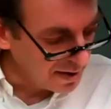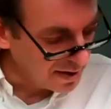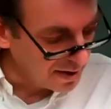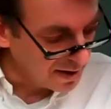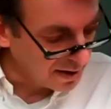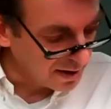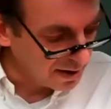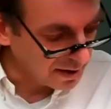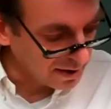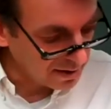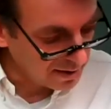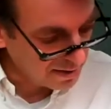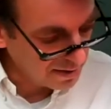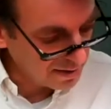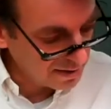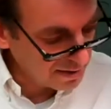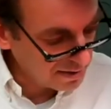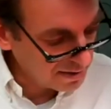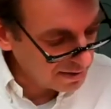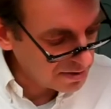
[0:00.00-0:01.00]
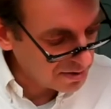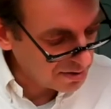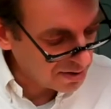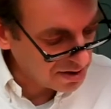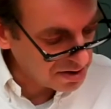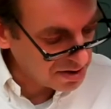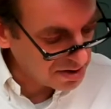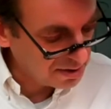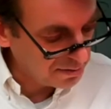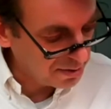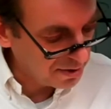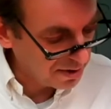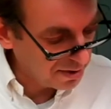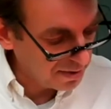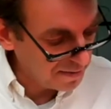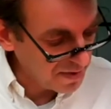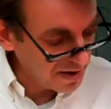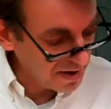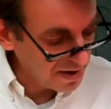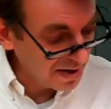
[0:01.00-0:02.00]
a
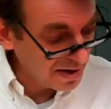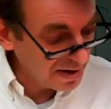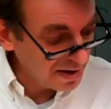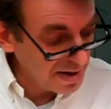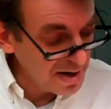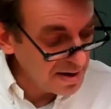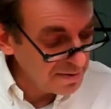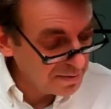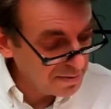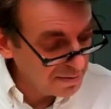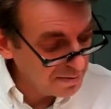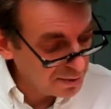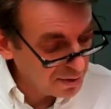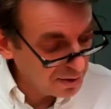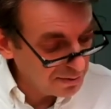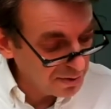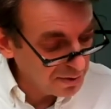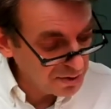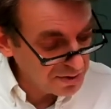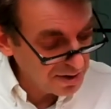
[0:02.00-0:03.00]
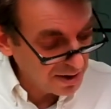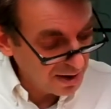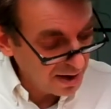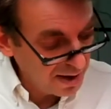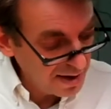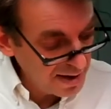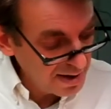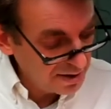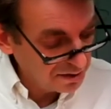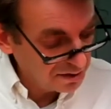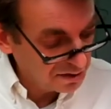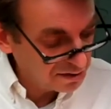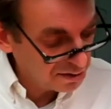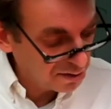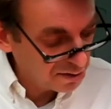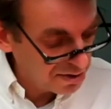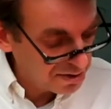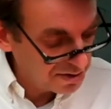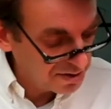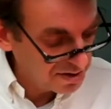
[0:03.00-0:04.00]
trustable, promoting legal
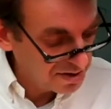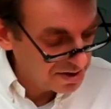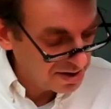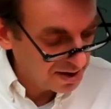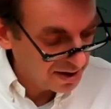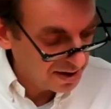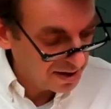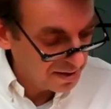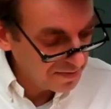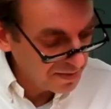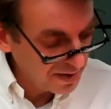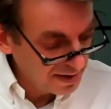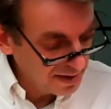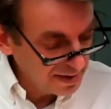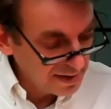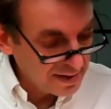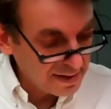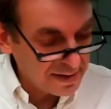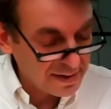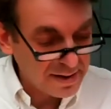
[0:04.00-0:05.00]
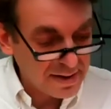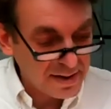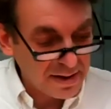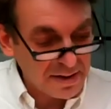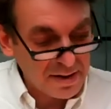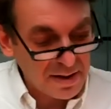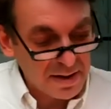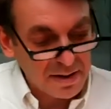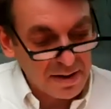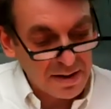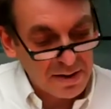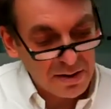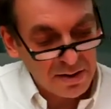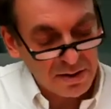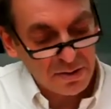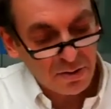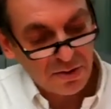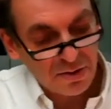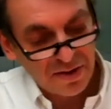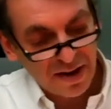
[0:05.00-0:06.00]
certainty and
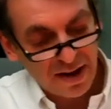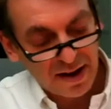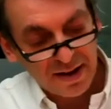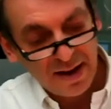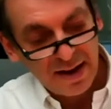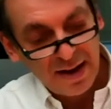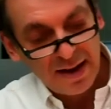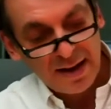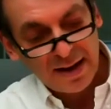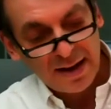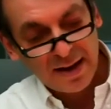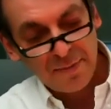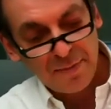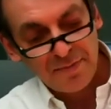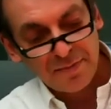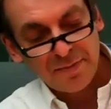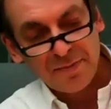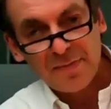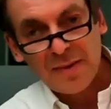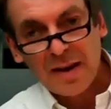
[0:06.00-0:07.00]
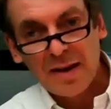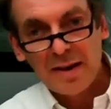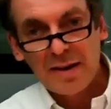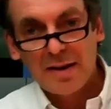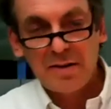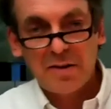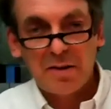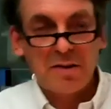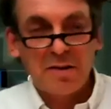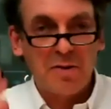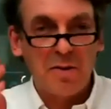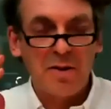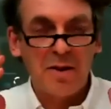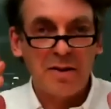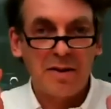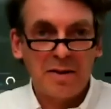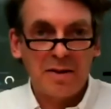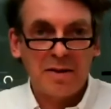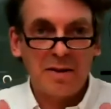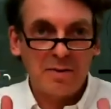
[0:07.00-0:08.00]
all that. So
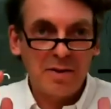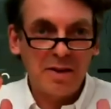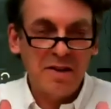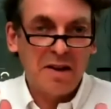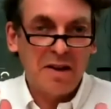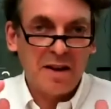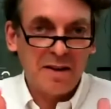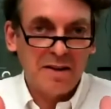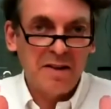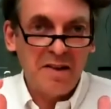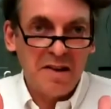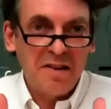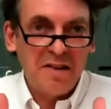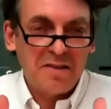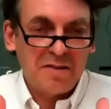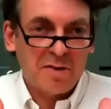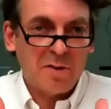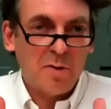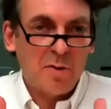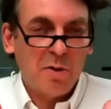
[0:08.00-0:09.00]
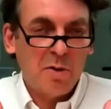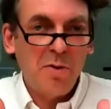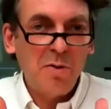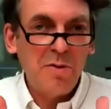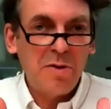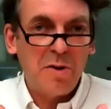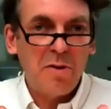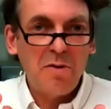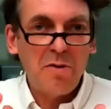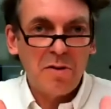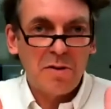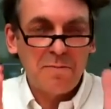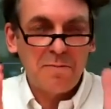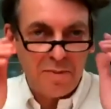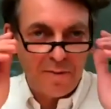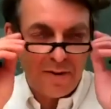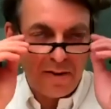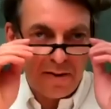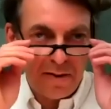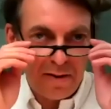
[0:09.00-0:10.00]
is all
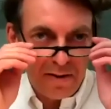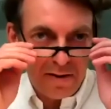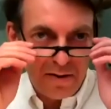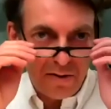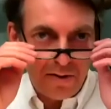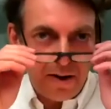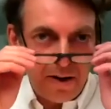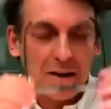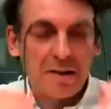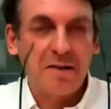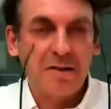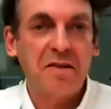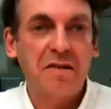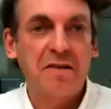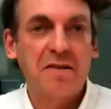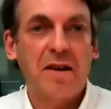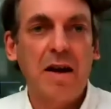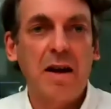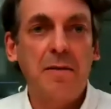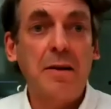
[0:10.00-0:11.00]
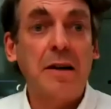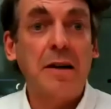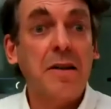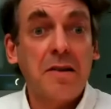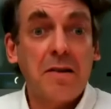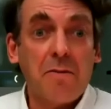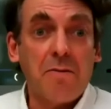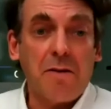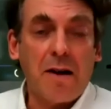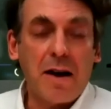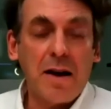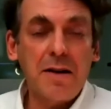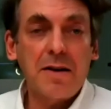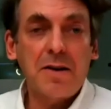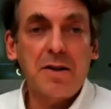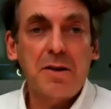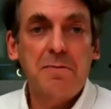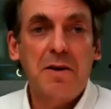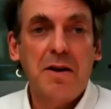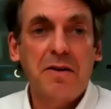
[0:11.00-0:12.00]
Europe looking at the same and at the right
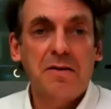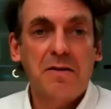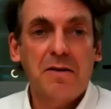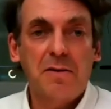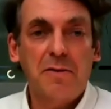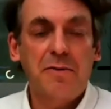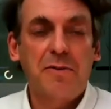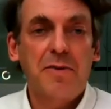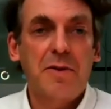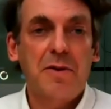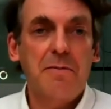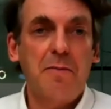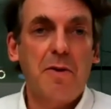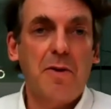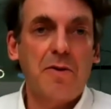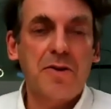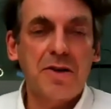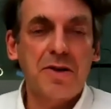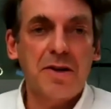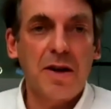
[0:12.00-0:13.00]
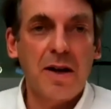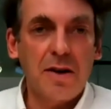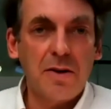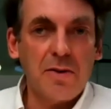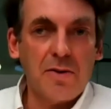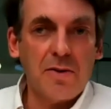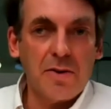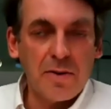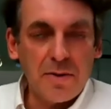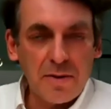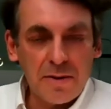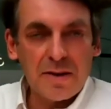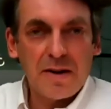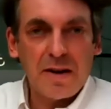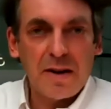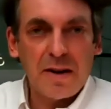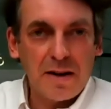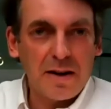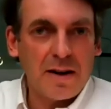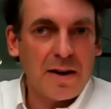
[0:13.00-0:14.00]
aspects of blockchain, or
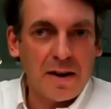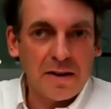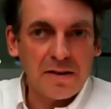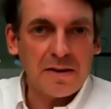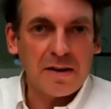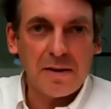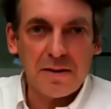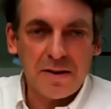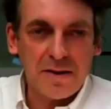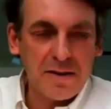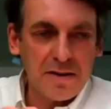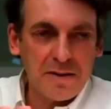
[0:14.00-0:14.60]
are there